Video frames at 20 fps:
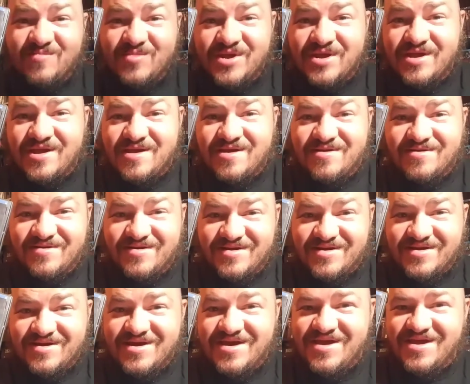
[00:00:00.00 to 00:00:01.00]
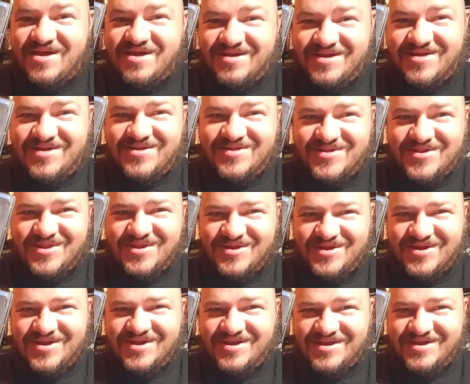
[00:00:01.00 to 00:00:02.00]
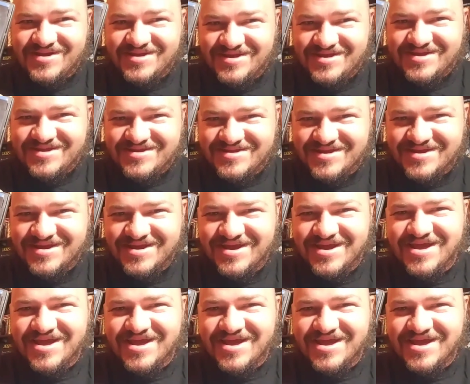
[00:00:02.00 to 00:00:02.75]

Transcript: me out as a kid